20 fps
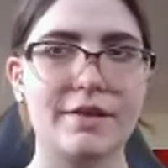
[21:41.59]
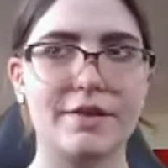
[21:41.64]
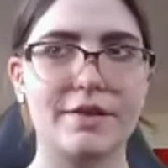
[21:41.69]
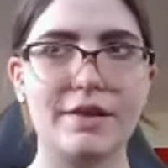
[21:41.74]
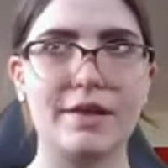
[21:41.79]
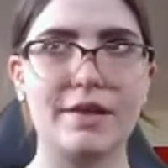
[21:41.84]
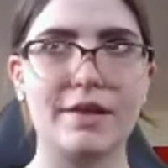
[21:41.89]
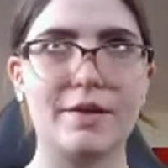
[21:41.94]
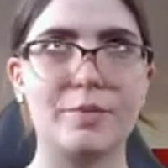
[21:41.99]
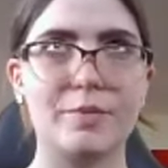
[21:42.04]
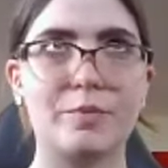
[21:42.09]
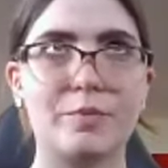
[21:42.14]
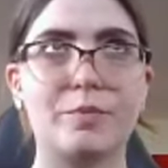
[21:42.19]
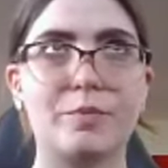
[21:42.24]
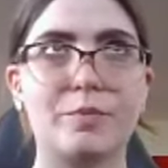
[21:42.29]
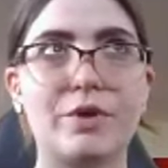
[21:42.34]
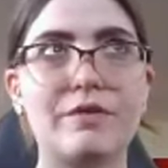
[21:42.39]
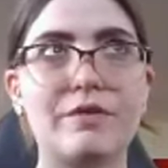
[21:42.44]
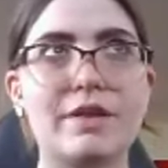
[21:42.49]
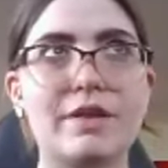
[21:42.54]
the
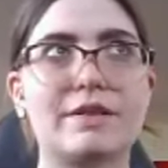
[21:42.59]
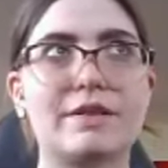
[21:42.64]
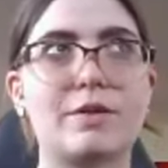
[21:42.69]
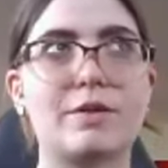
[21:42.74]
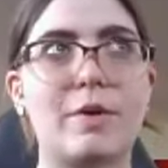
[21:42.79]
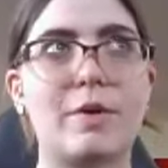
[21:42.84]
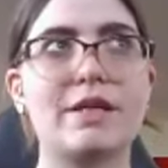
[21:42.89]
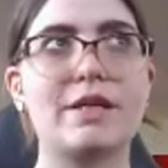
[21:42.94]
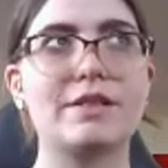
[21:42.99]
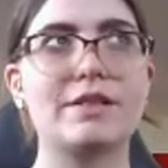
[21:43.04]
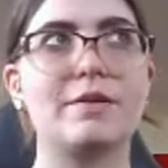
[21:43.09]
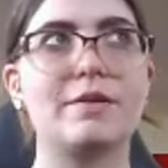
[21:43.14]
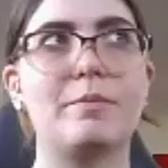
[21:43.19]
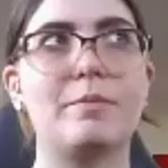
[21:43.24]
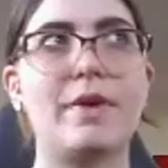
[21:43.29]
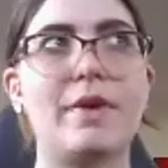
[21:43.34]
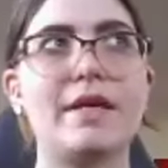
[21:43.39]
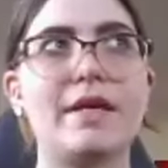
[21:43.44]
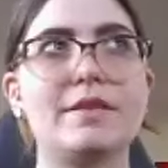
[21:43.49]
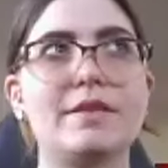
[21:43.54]
previous
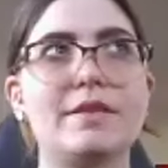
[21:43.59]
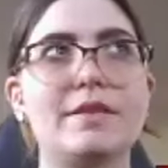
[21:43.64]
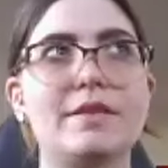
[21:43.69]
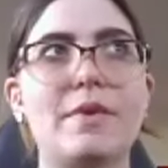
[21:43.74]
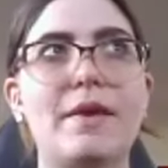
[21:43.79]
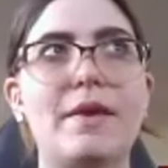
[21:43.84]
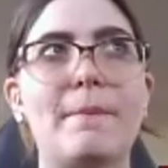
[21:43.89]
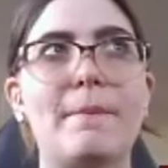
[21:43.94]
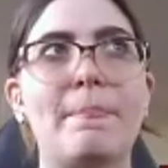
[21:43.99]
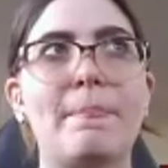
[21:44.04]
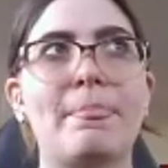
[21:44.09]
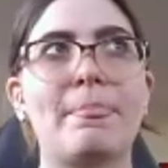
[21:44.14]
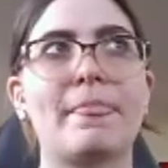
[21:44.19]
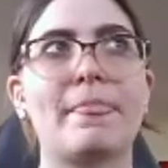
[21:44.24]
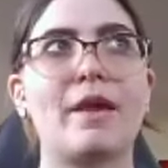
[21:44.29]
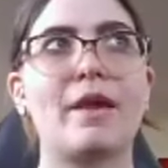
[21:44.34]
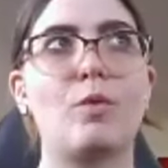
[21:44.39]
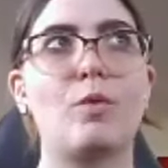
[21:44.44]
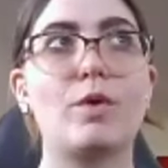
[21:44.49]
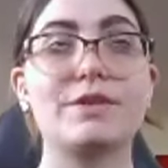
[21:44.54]
question makes me
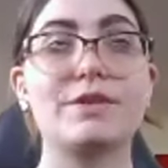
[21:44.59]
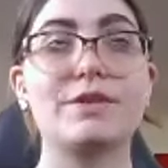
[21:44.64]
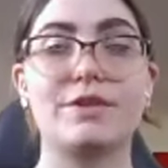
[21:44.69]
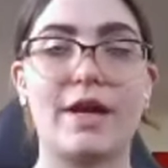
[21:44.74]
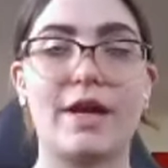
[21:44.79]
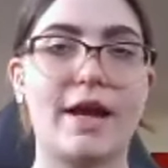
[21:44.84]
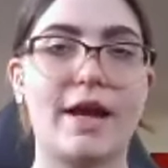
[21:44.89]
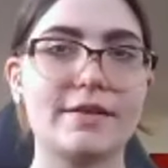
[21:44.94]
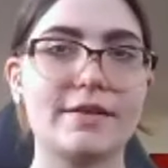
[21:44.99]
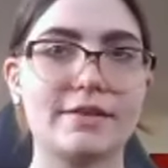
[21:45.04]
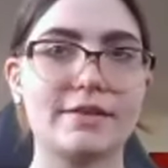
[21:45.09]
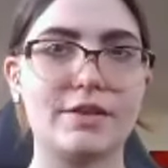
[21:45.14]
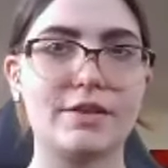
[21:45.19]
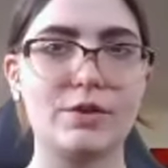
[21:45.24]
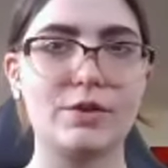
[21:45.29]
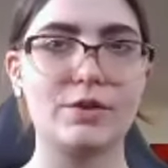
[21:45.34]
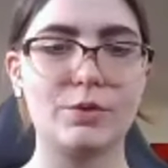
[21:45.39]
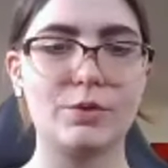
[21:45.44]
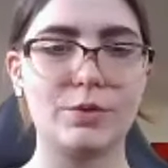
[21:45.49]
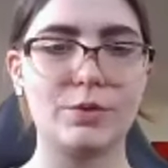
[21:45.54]
want to ask
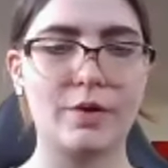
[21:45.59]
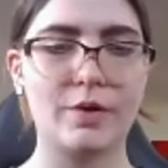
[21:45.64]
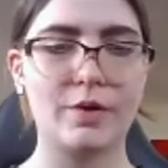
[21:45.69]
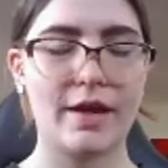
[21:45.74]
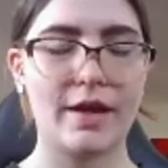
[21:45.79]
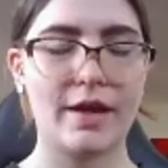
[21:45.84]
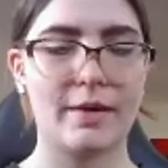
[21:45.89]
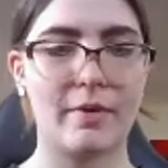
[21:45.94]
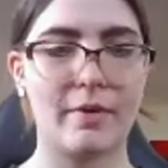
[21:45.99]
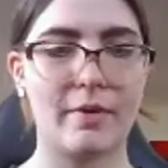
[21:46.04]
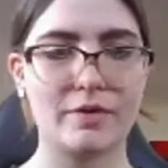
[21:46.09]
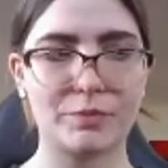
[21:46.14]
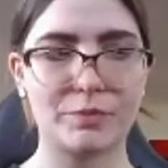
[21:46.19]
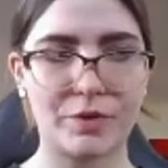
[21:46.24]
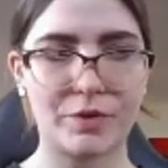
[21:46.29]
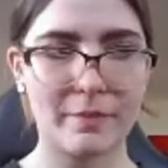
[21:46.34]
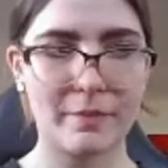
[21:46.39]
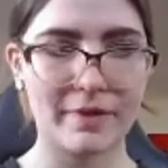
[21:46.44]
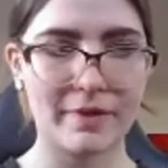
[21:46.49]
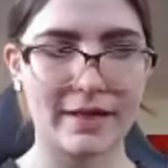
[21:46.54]
you
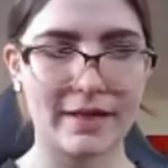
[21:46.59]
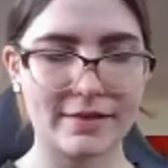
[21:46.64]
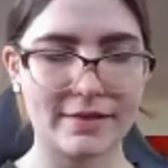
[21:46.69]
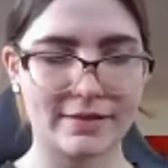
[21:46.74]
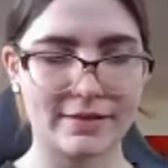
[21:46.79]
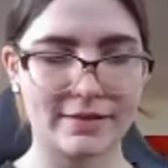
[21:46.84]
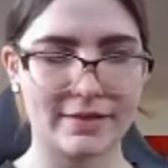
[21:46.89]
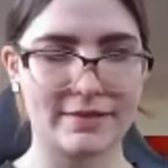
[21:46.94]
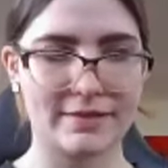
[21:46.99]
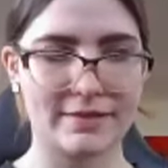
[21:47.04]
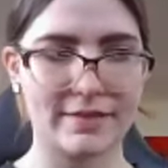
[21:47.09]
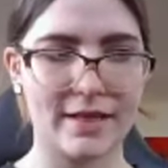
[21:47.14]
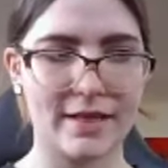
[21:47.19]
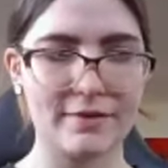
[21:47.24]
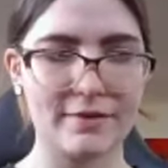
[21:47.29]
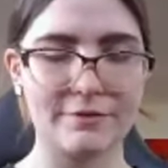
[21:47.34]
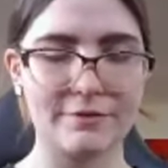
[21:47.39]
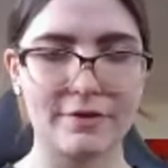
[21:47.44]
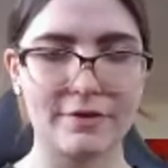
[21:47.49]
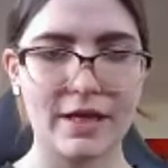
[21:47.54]
about propaganda
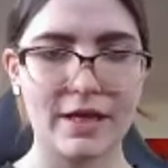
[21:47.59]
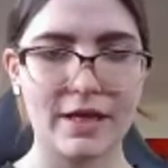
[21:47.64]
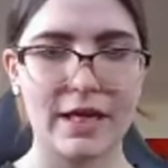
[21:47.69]
itself.